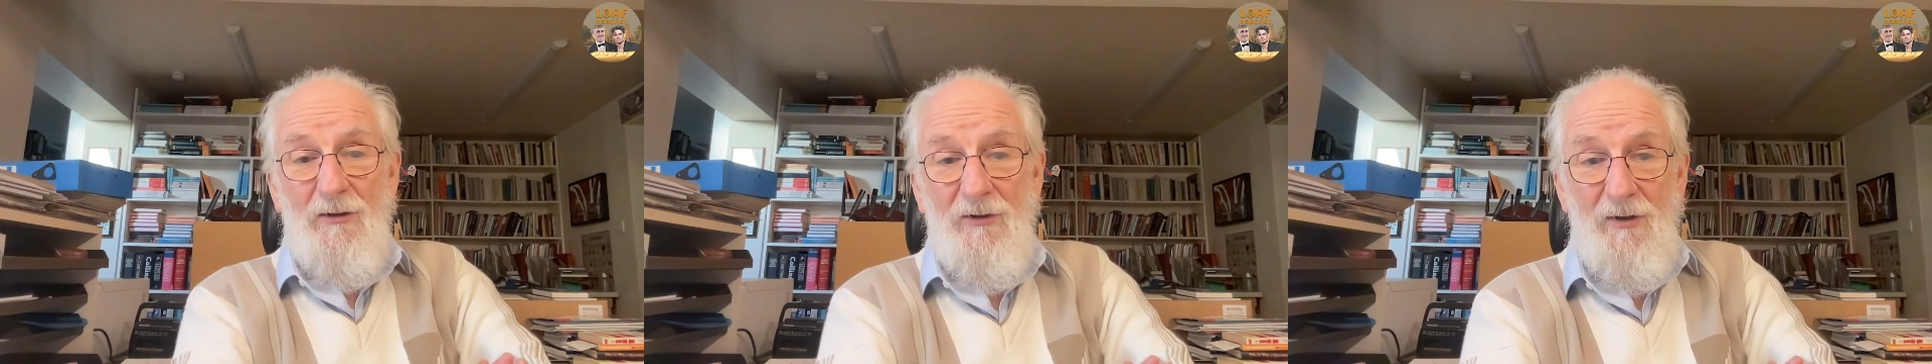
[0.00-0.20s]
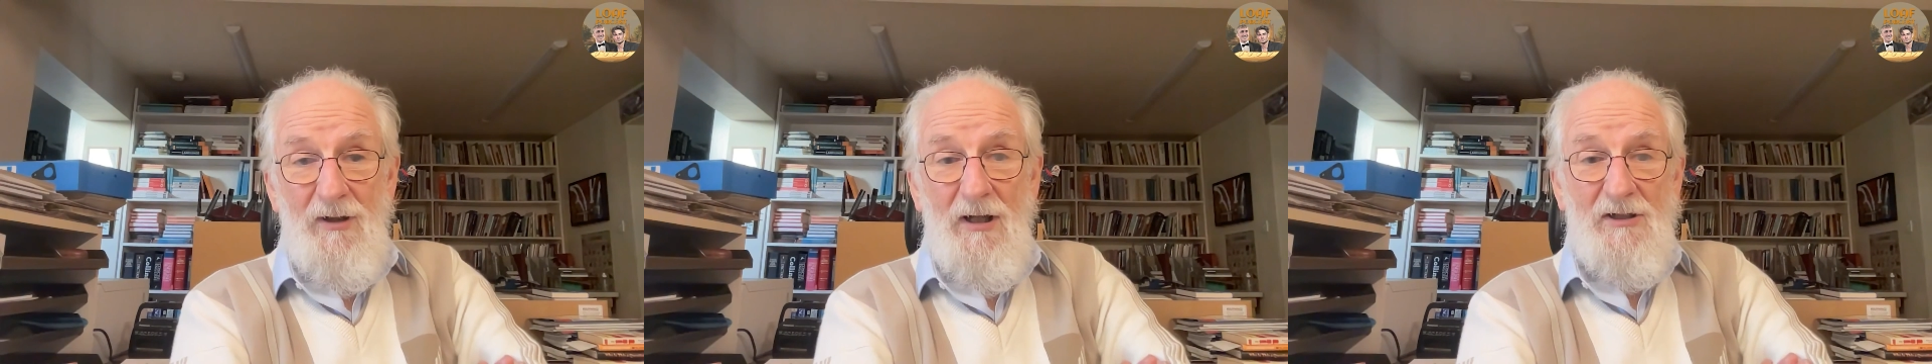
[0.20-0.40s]

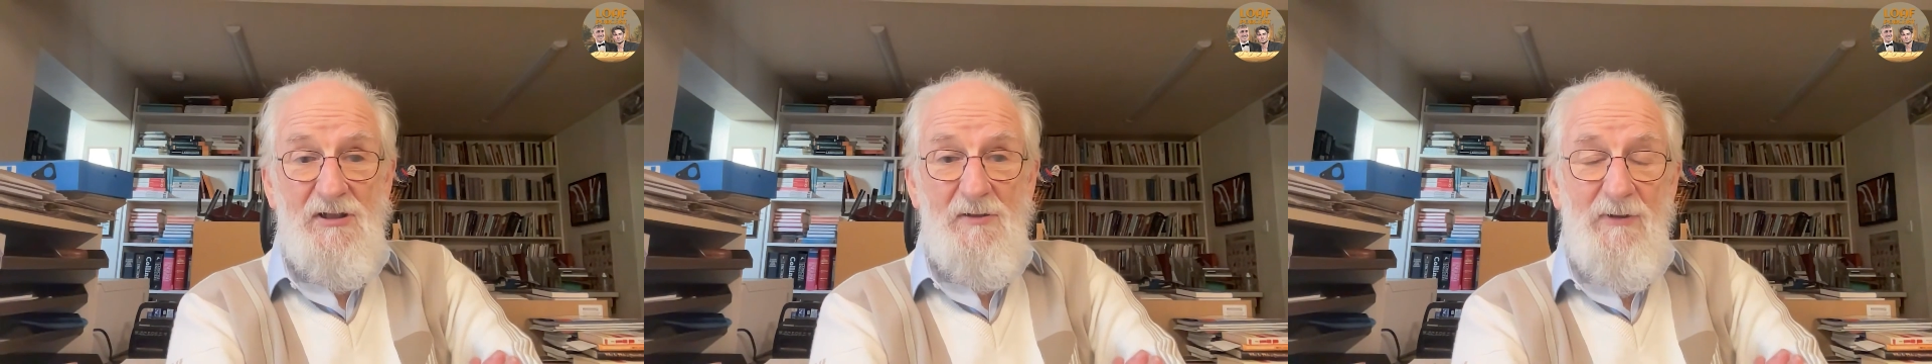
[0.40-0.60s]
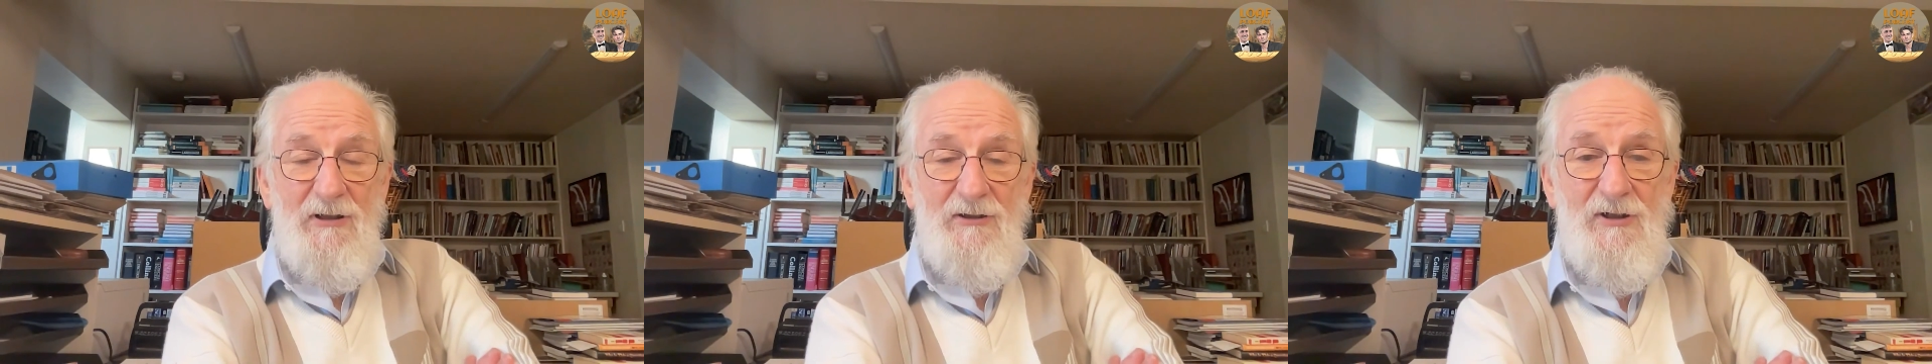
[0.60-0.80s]
there has to
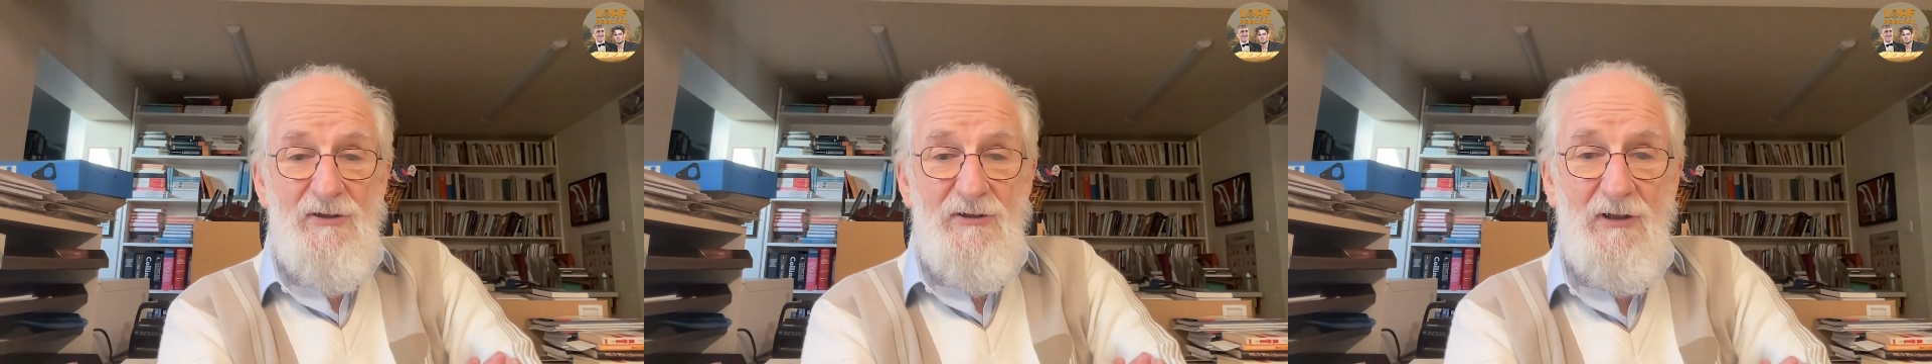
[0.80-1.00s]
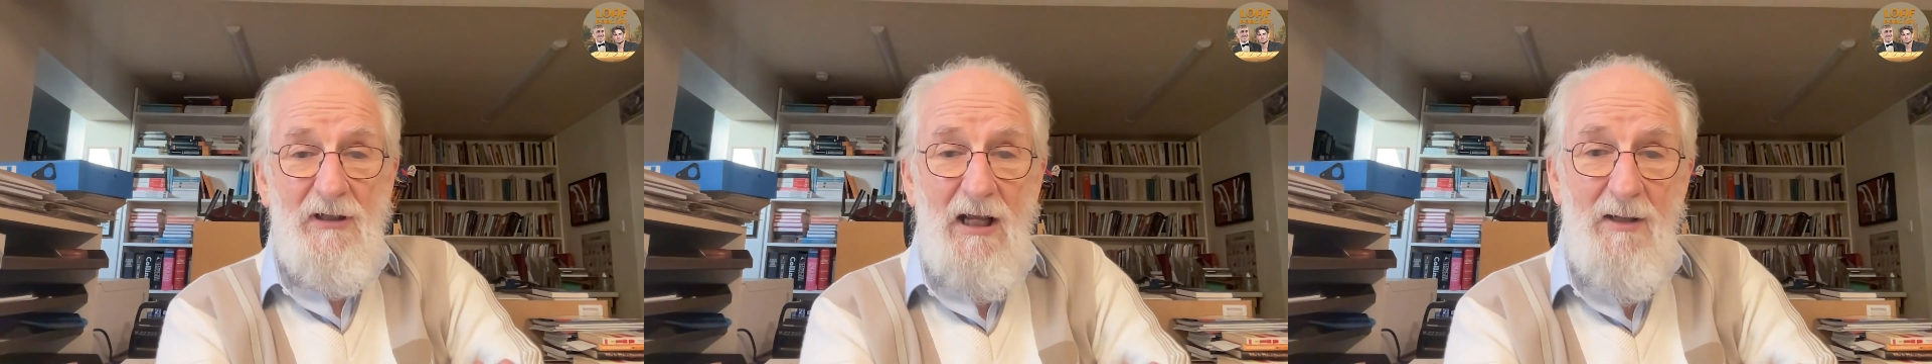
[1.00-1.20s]
be a
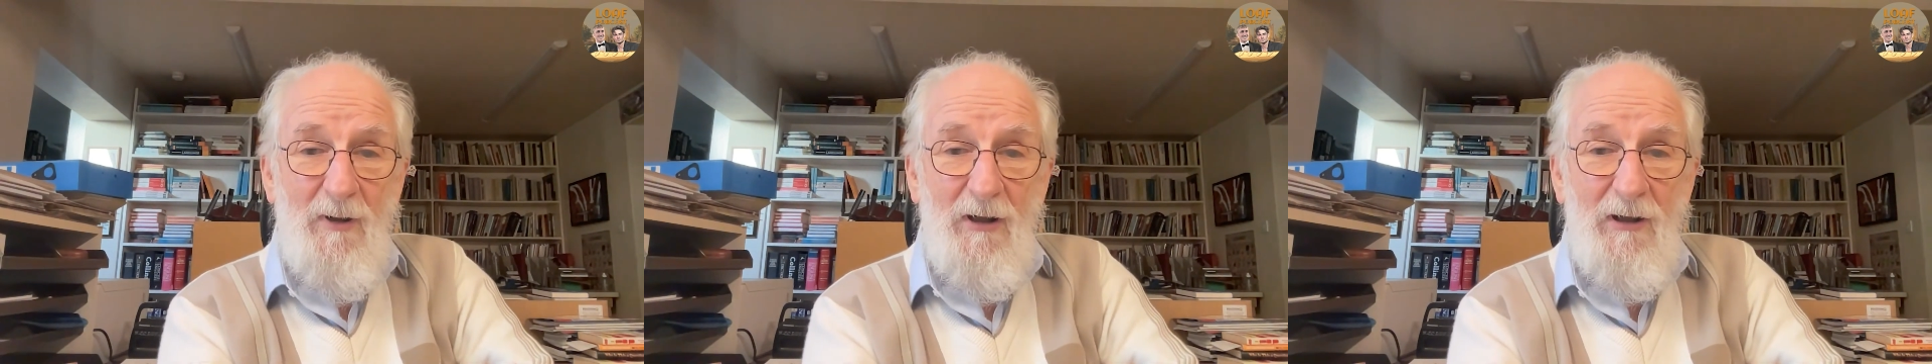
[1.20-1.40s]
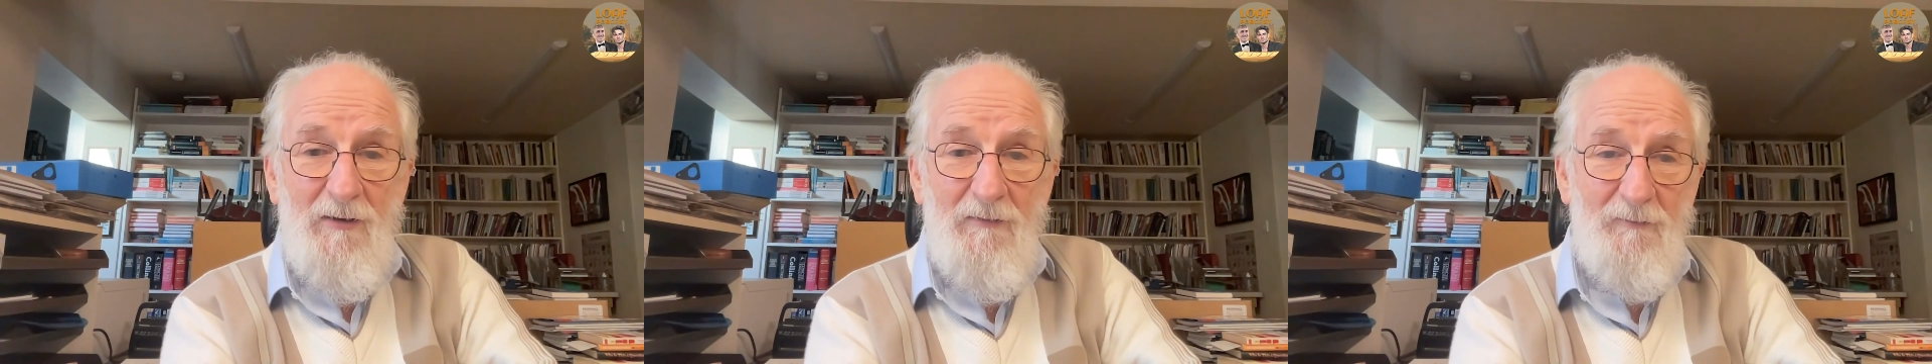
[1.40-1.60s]

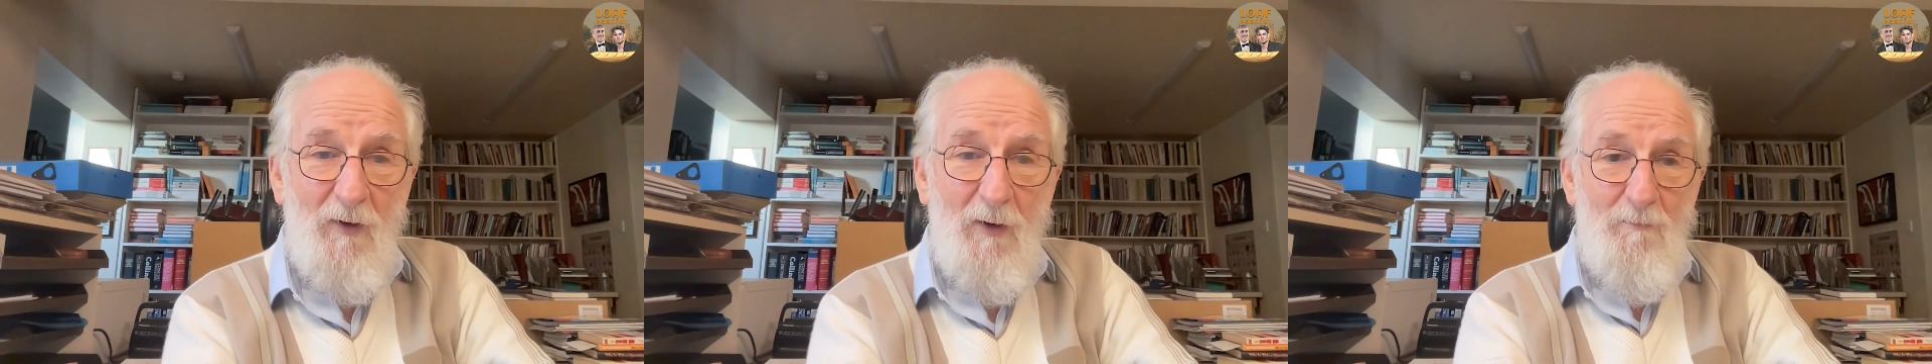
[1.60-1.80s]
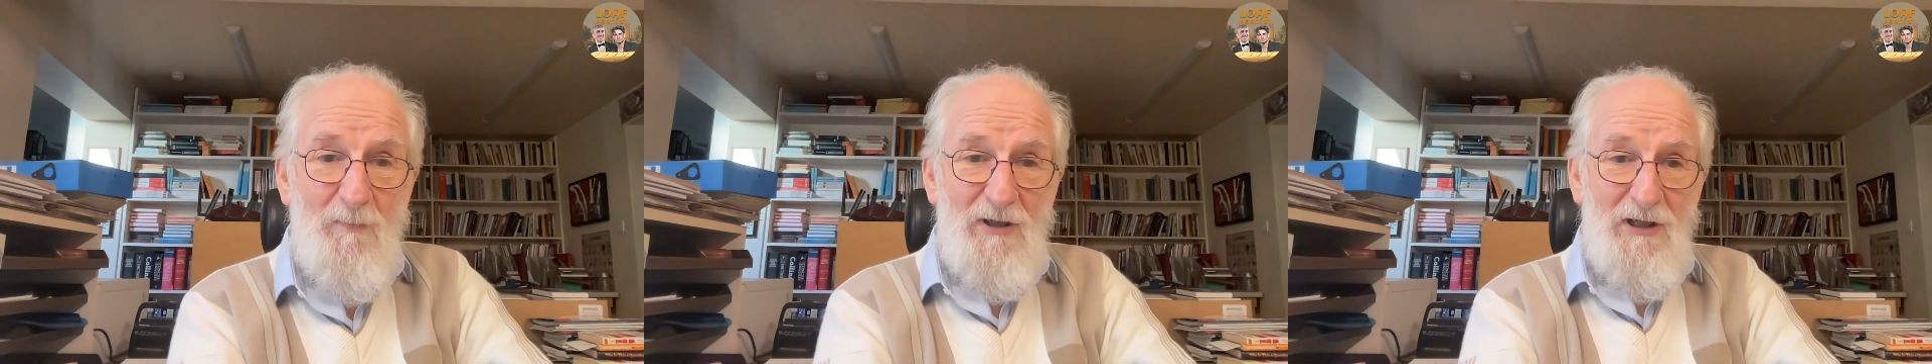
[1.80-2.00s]
disclaimer
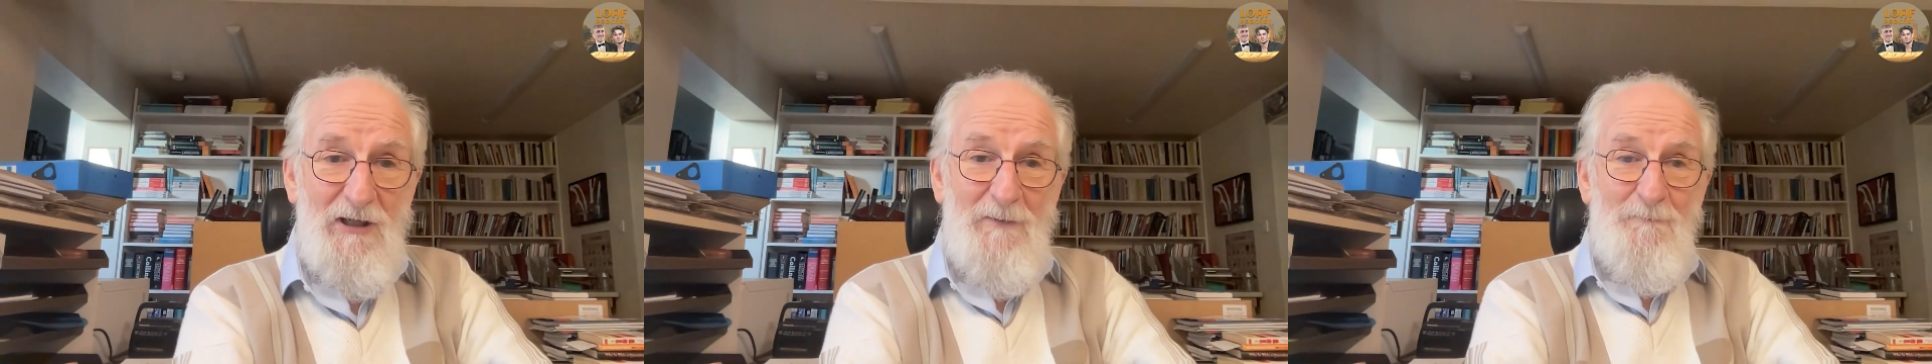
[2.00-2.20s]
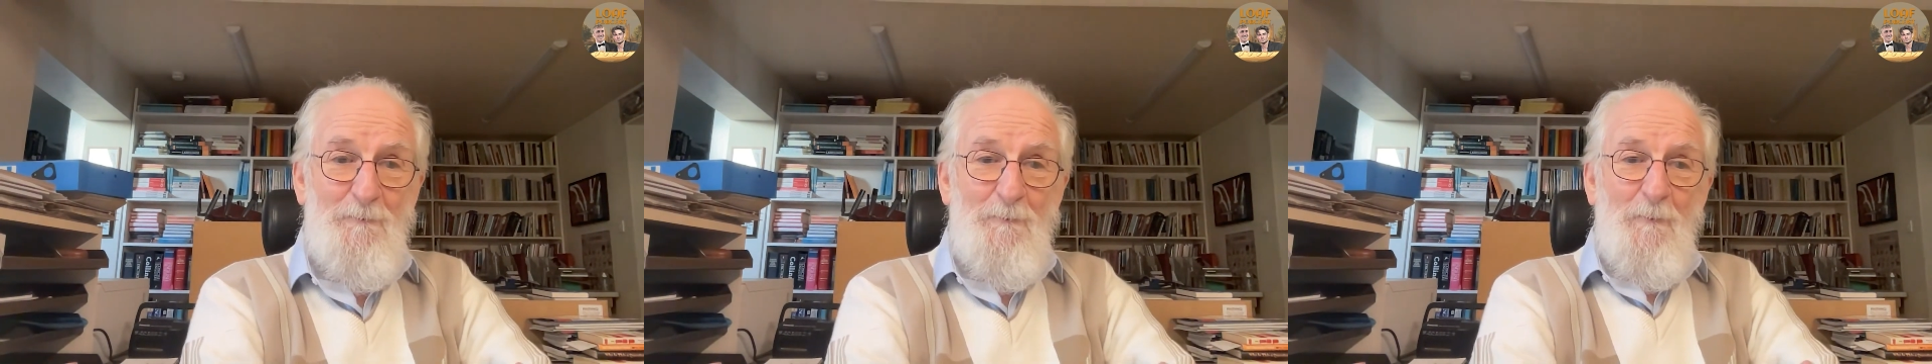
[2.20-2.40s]
from me.